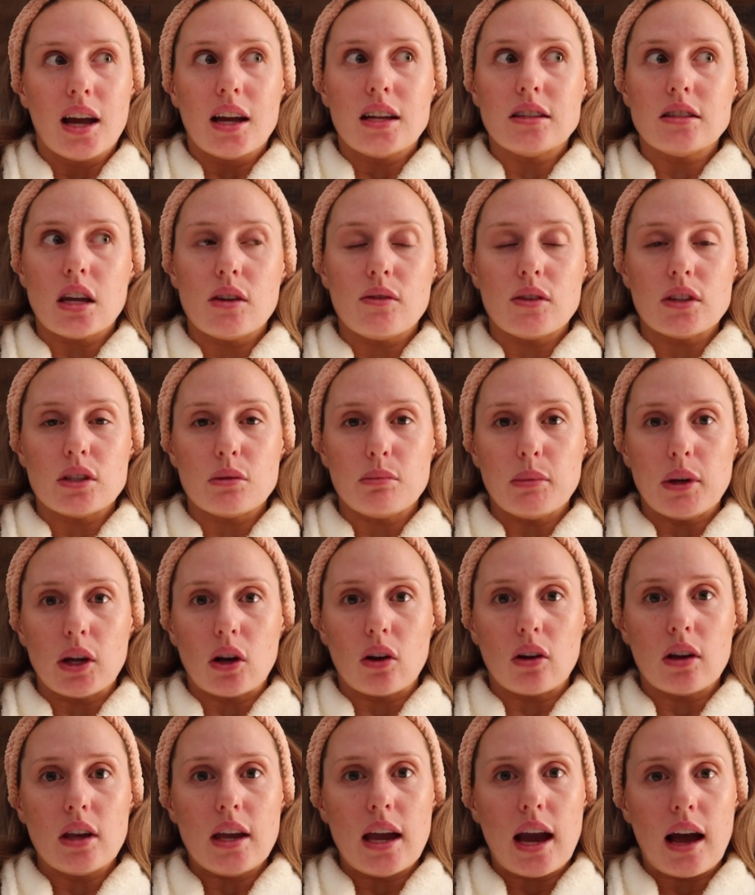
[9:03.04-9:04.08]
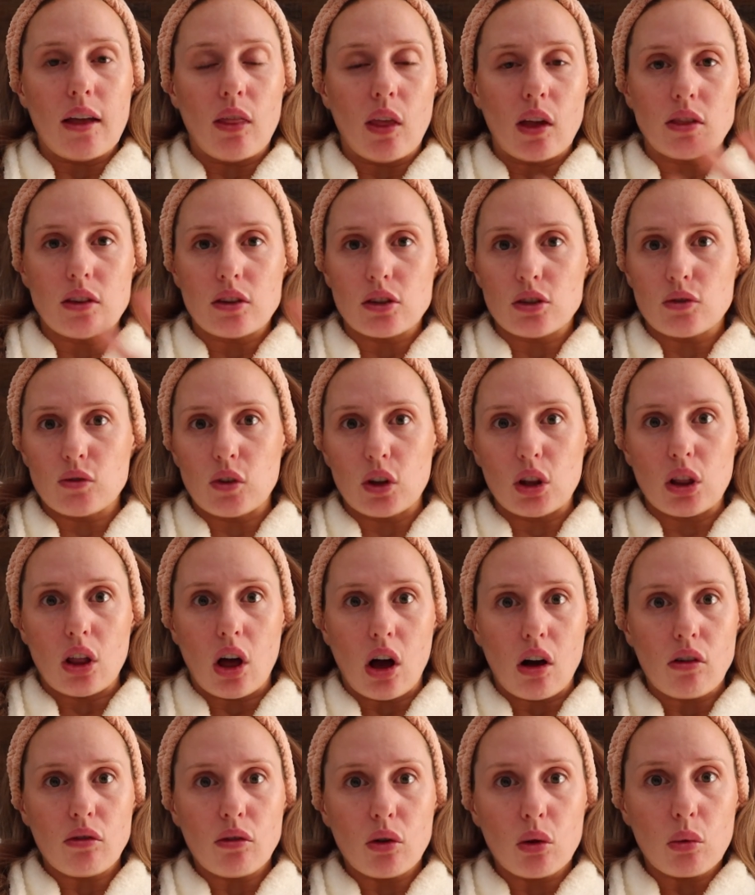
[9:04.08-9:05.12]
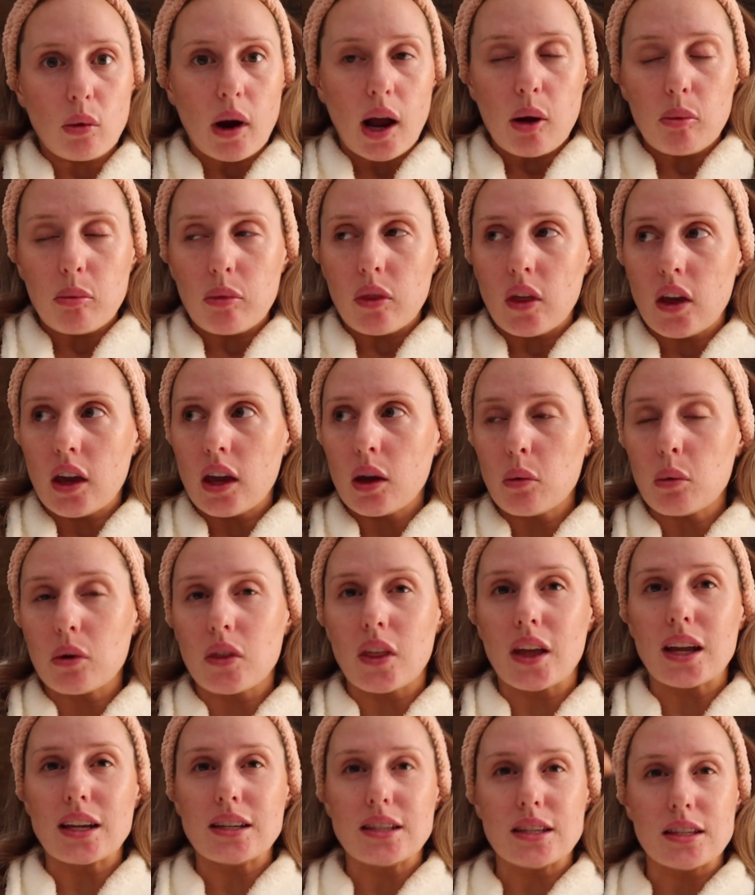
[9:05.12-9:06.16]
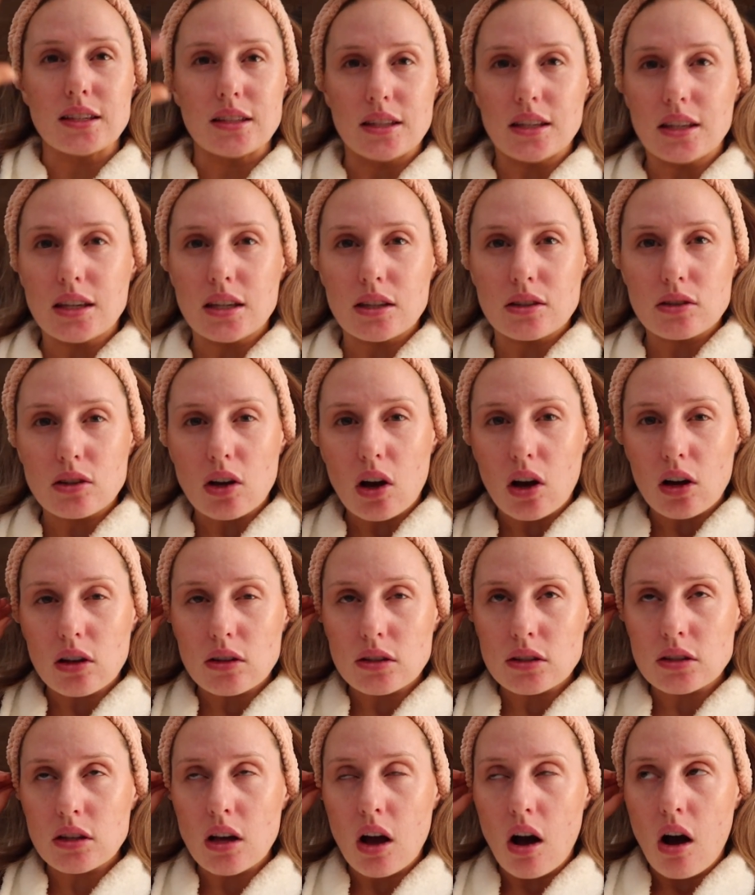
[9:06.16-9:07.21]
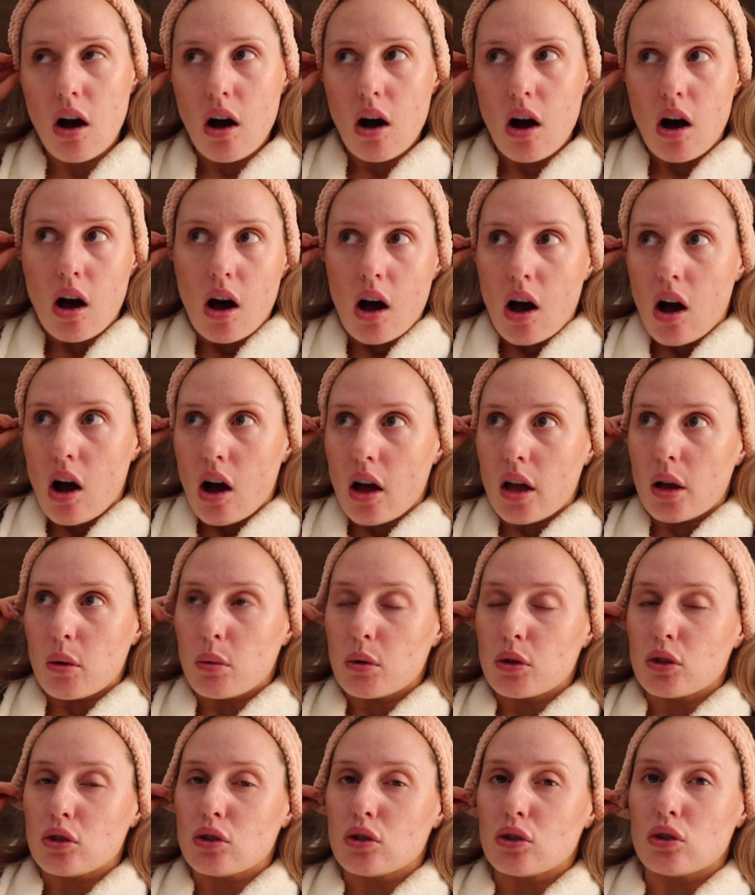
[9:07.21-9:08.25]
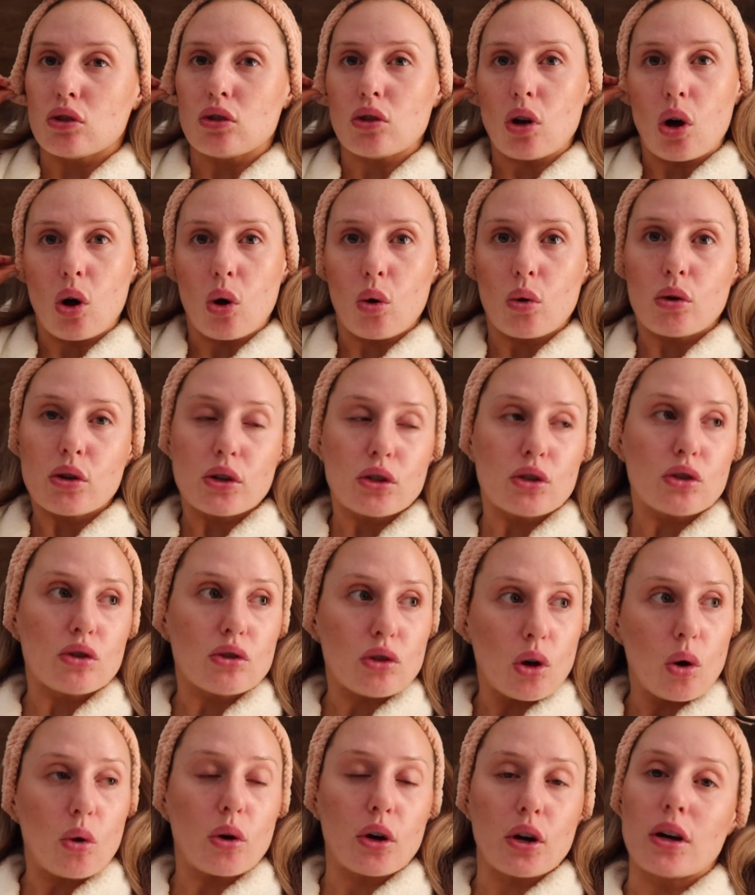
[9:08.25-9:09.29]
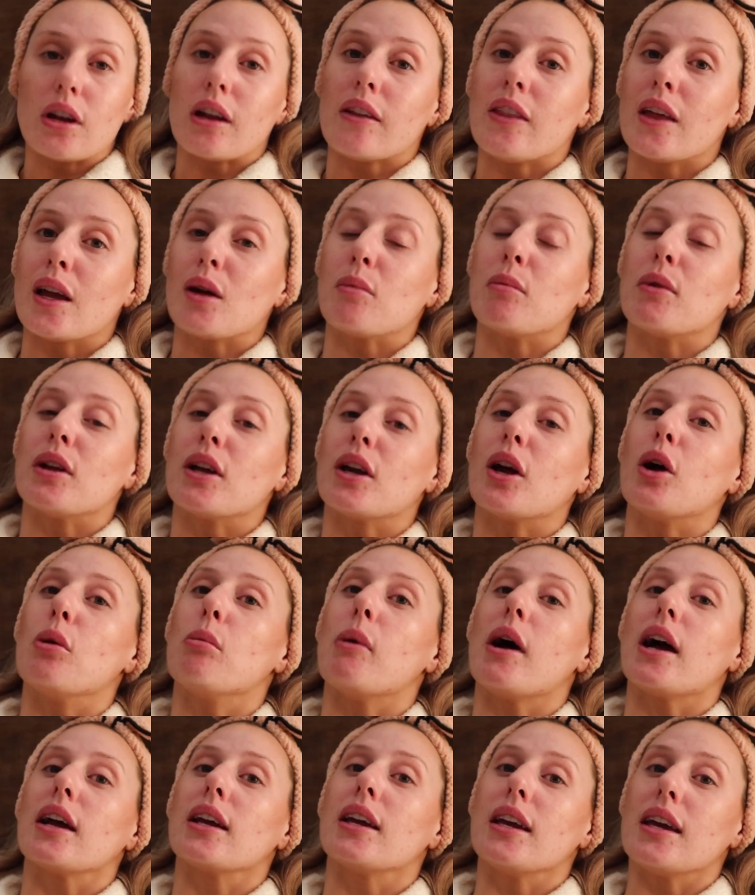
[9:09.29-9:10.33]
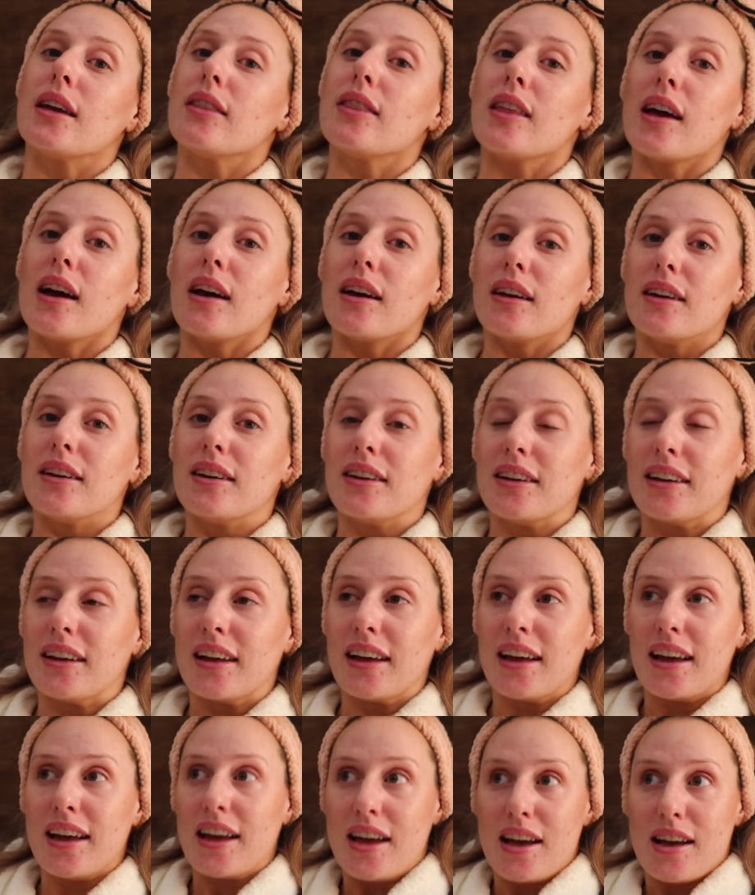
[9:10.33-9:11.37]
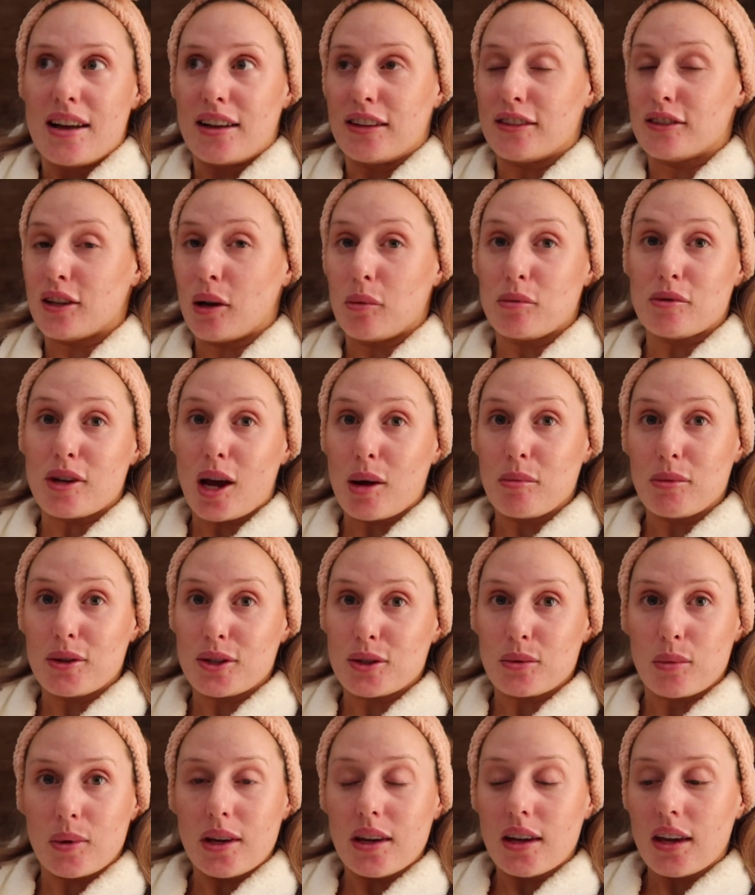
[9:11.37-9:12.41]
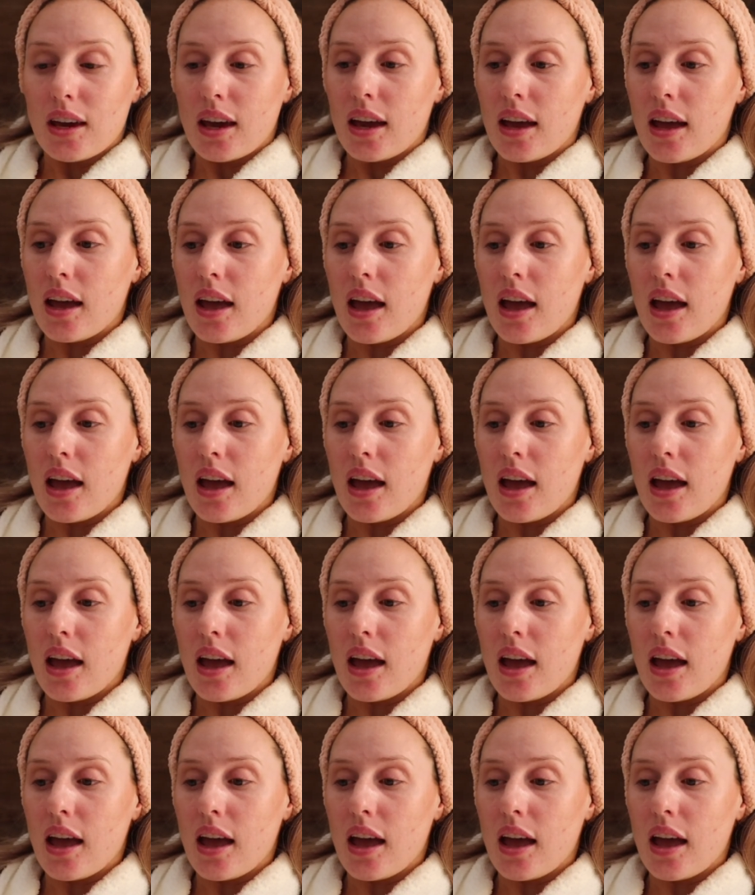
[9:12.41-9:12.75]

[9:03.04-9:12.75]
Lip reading: David's meal, he had like this falafel wrap thing with like tzatziki sauce. It was so, so good. I think I'm gonna go back and get that sometime this week.